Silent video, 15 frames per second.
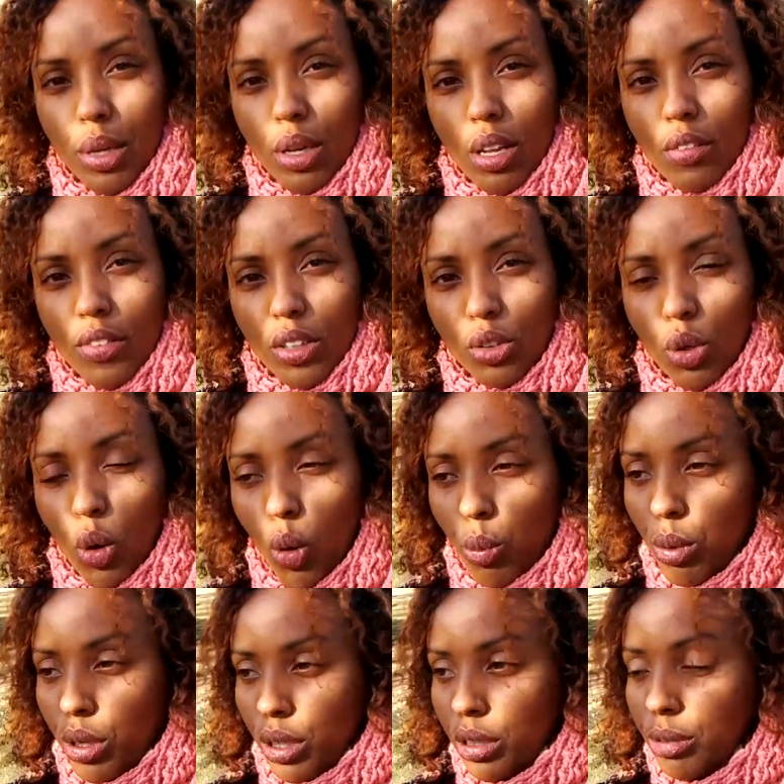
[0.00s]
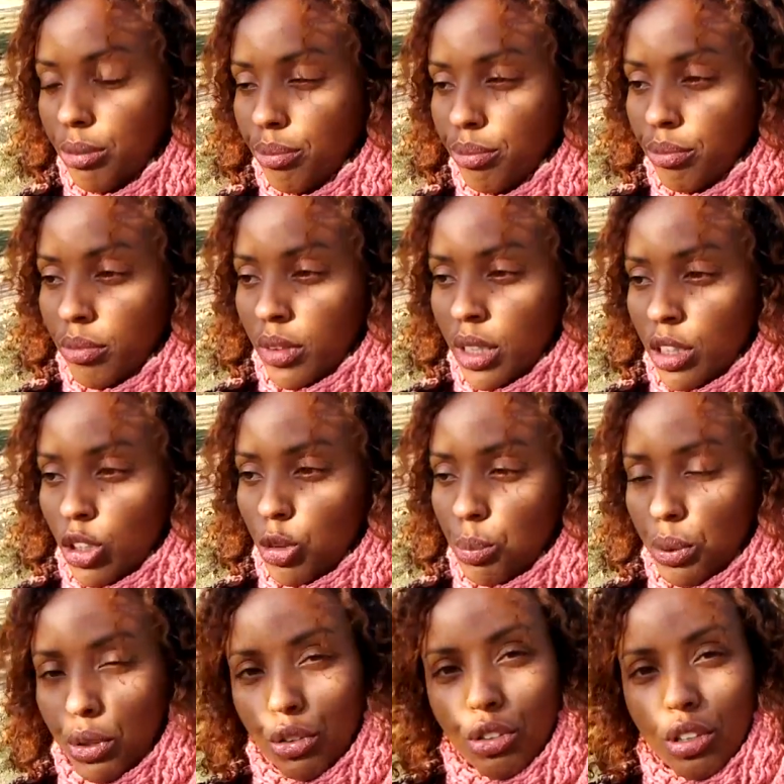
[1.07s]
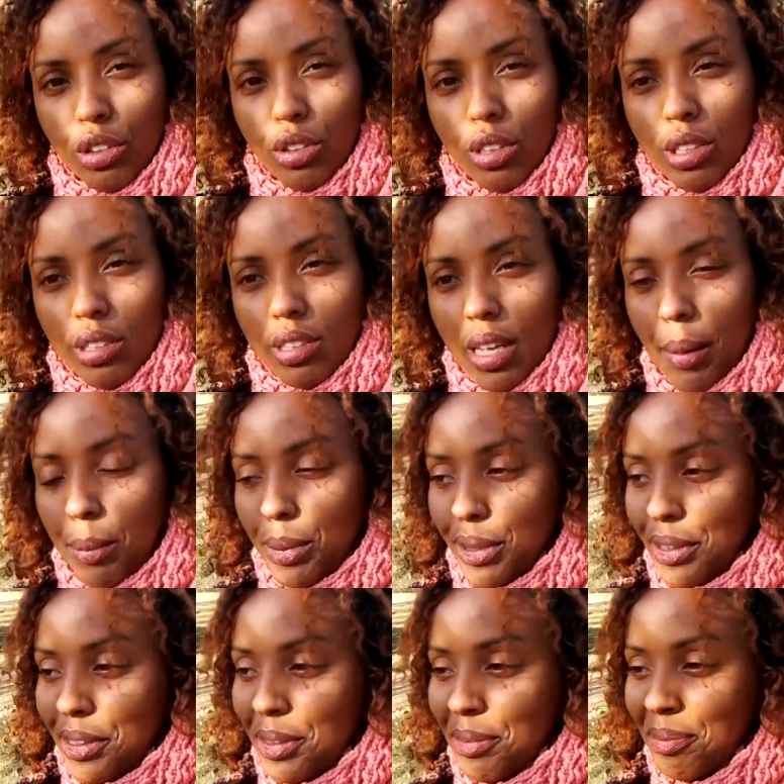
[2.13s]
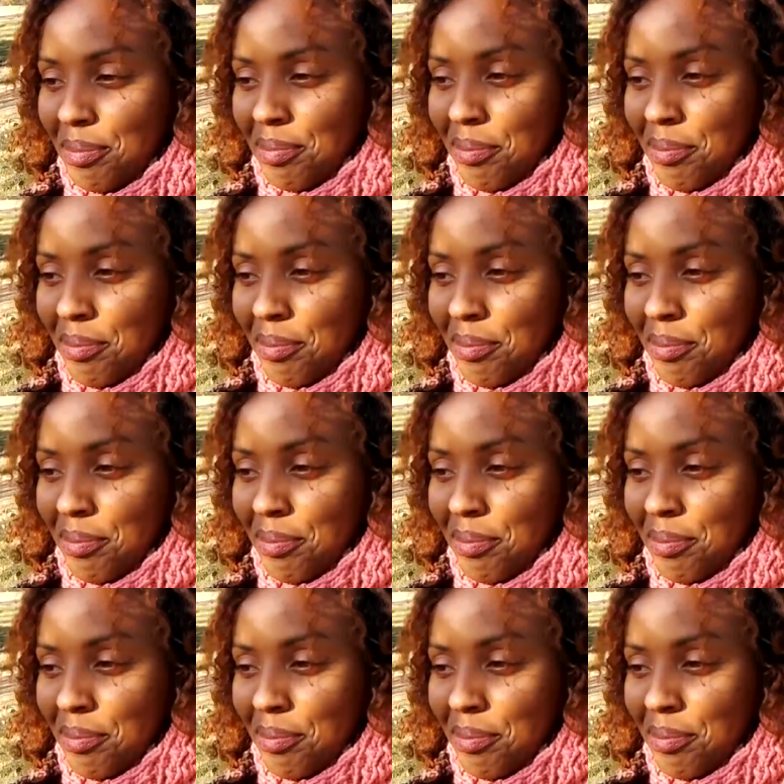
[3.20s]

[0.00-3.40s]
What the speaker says: middle of October, it's pushing to December,